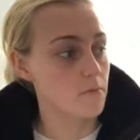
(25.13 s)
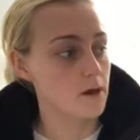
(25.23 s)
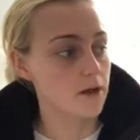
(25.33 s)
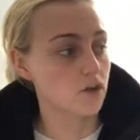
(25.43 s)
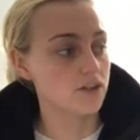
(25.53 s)

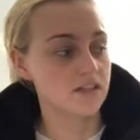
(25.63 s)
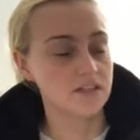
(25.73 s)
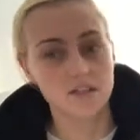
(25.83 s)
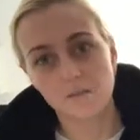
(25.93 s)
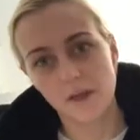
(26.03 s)
I only
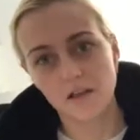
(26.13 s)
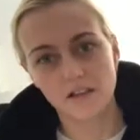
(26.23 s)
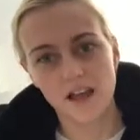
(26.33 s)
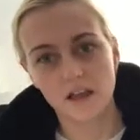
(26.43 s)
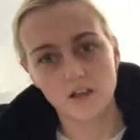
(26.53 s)
needed a bit
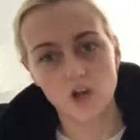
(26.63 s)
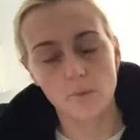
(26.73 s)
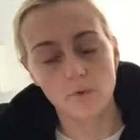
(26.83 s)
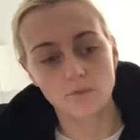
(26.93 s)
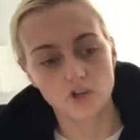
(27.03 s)
like a
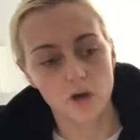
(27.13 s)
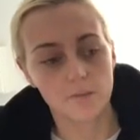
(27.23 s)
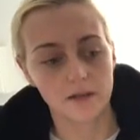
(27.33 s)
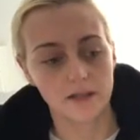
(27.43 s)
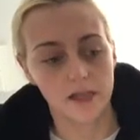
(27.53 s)
top up shop
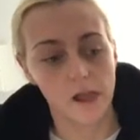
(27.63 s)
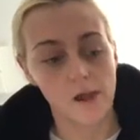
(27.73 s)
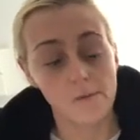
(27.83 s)
really.